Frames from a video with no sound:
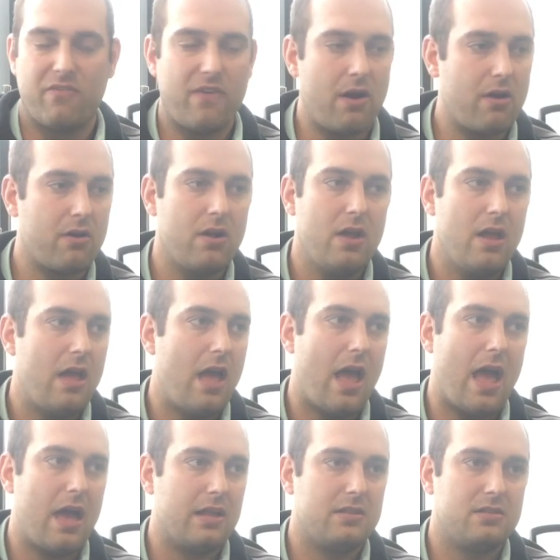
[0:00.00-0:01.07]
fair
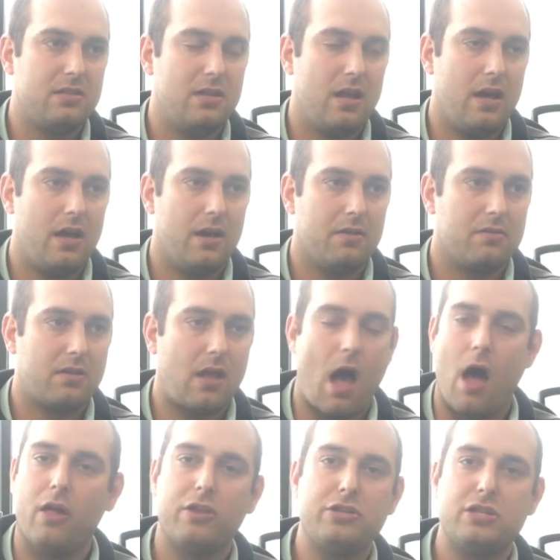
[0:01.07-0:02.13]
had uh,
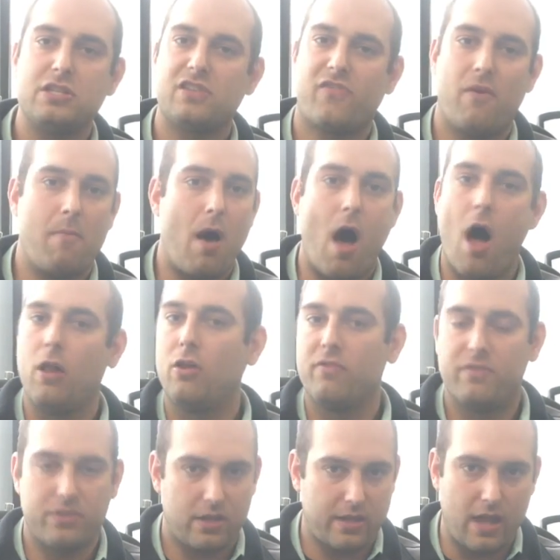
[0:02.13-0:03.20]
colleges from all
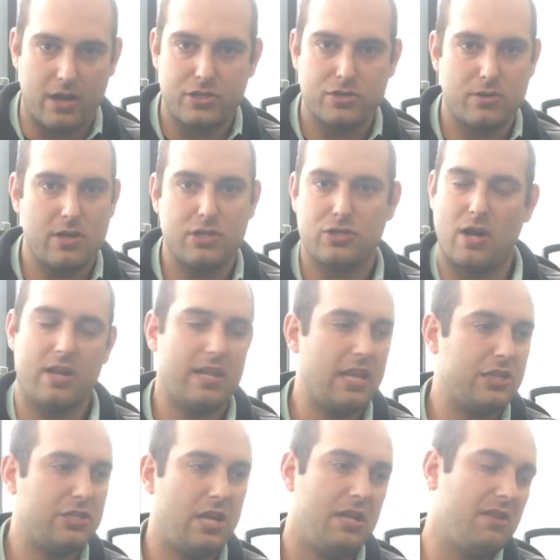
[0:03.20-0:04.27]
over the country trying to
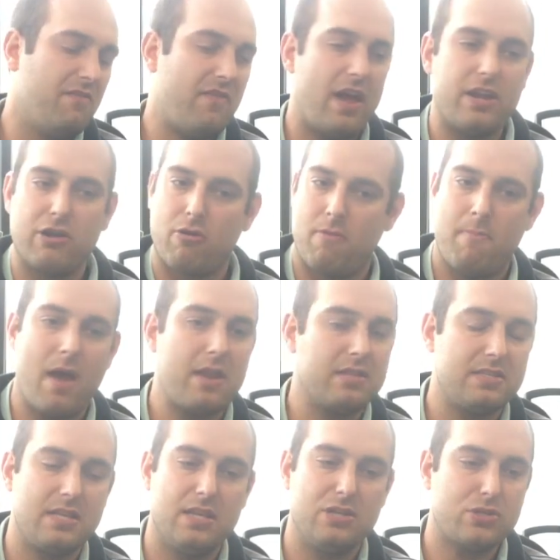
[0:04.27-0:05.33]
get you into veterinary
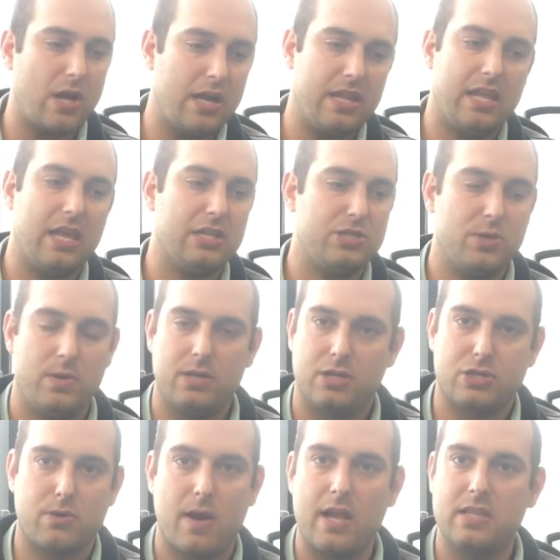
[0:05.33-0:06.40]
medicine, trying to get you into
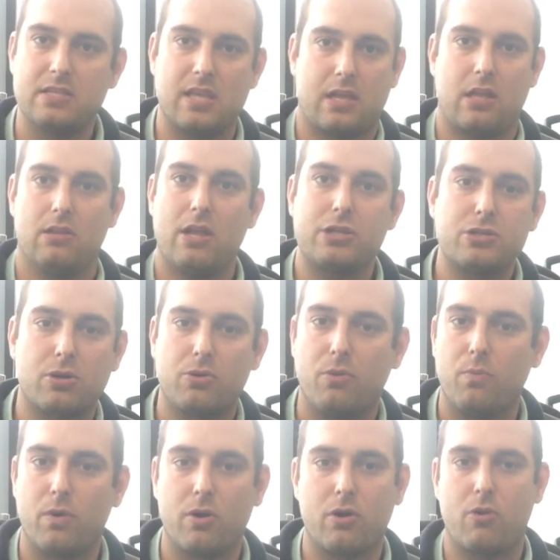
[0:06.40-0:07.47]
trades like electrical
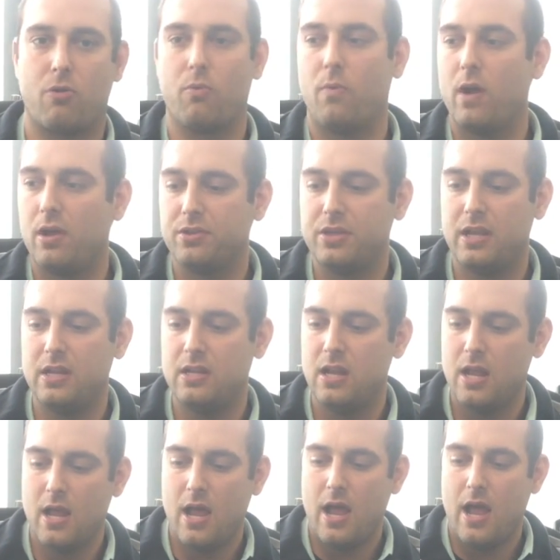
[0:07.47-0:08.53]
work or
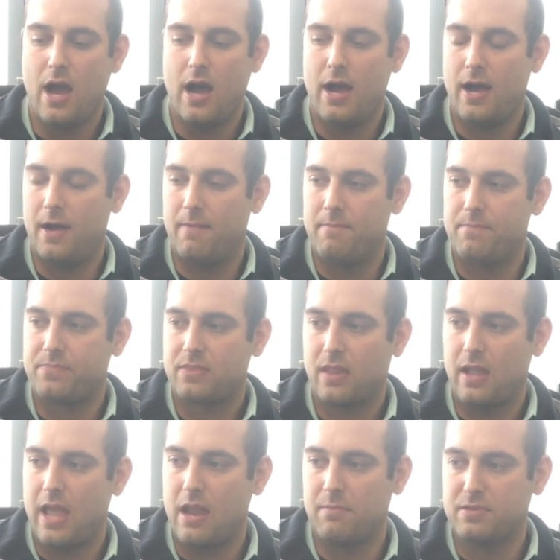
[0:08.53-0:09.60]
welding, um,
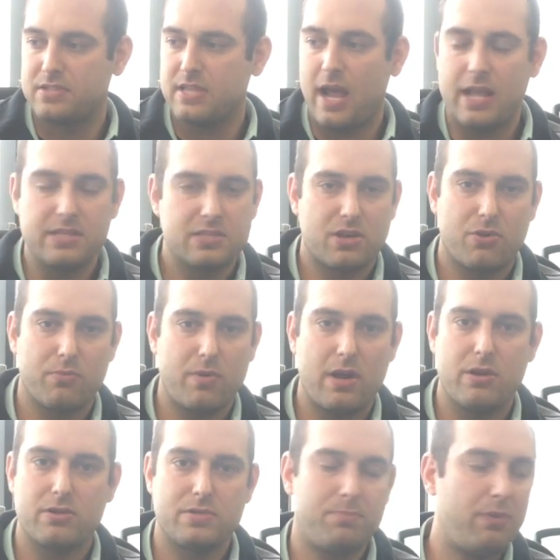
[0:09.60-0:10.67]
animal science
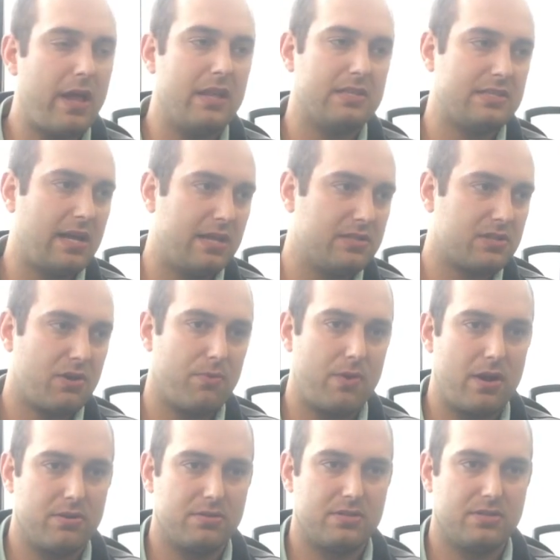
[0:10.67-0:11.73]
careers, plant science
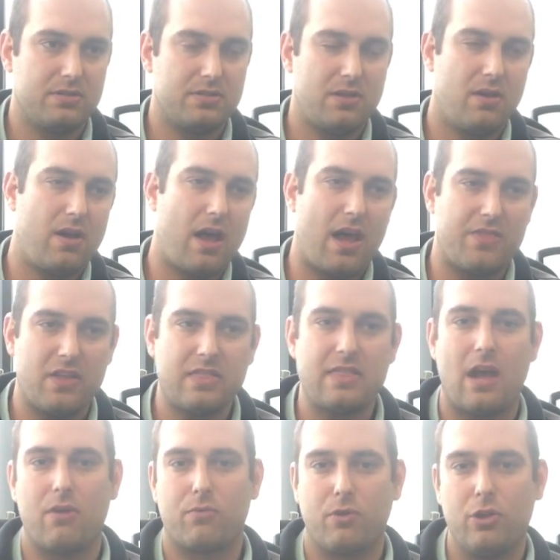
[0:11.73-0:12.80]
careers. So I think
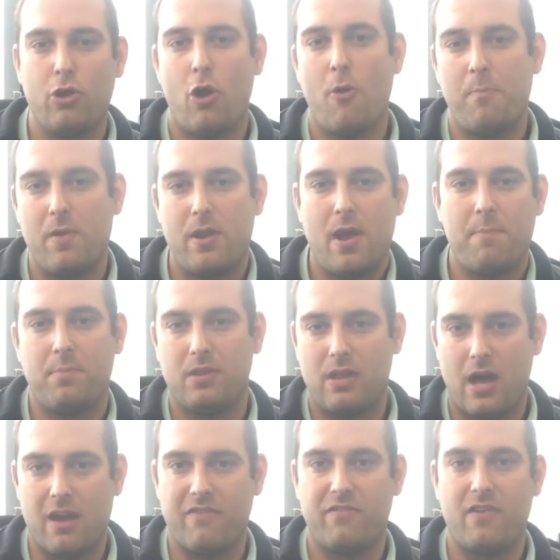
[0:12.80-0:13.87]
that really opened up a
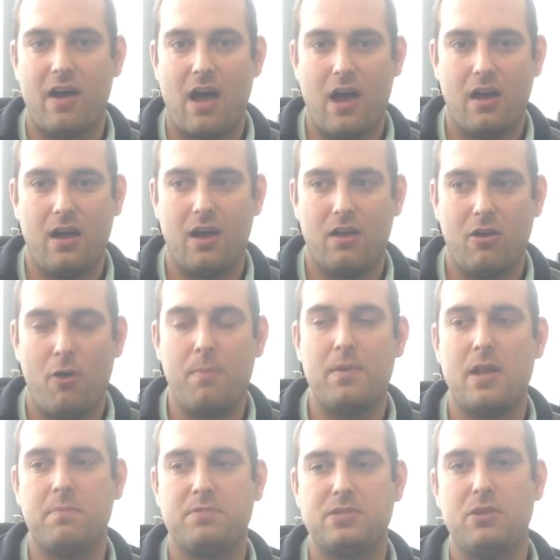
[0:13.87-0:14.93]
lot of, uh,
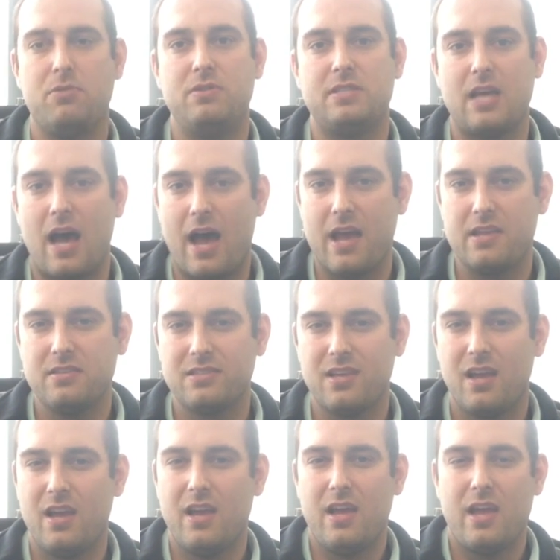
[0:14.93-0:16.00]
opened up students' eyes
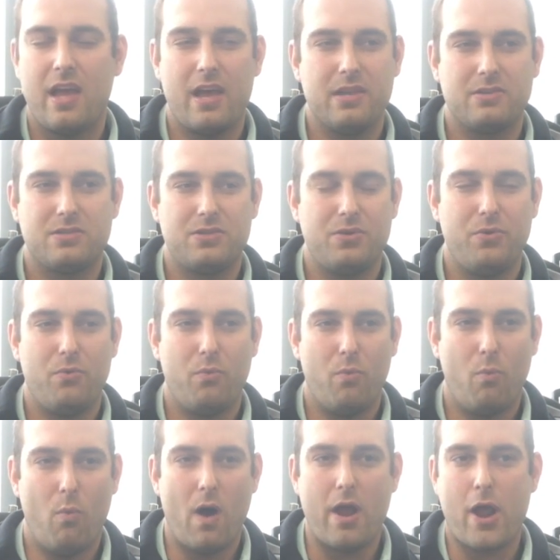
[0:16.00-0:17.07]
as to
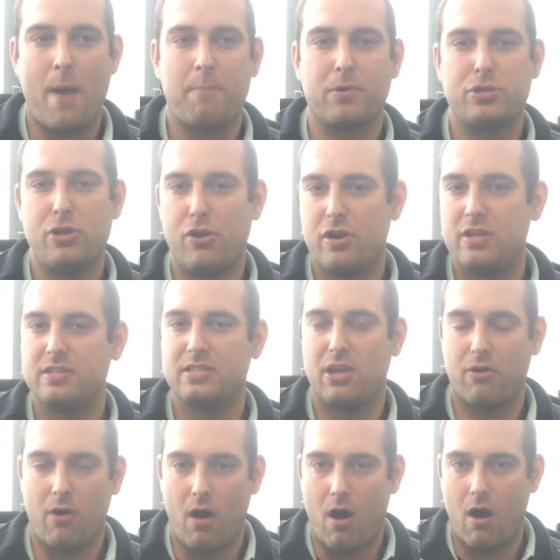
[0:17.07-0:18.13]
what opportunities
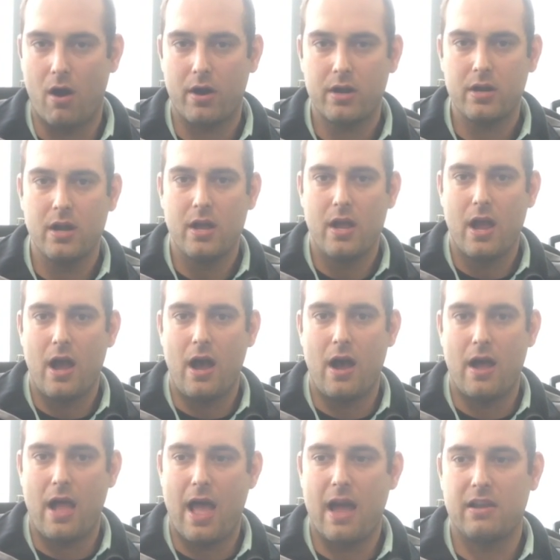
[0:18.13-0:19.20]
there are
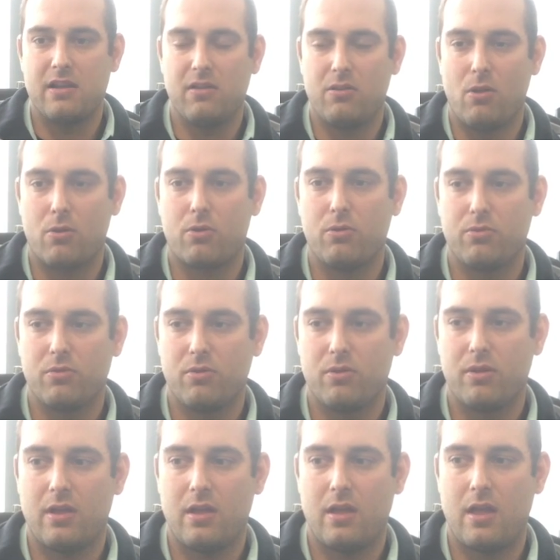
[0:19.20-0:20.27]
uh, at local,
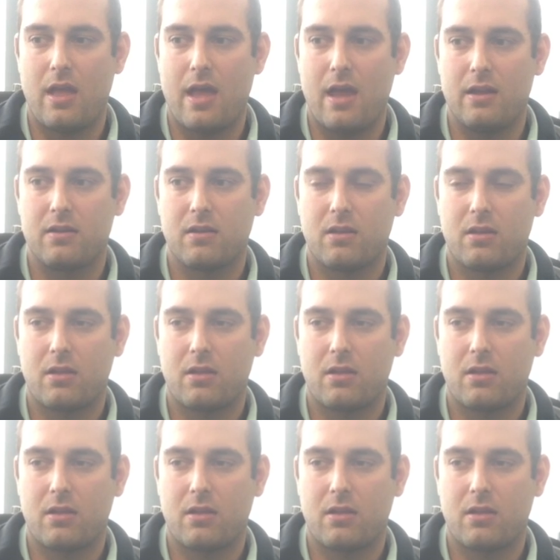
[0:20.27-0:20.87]
at,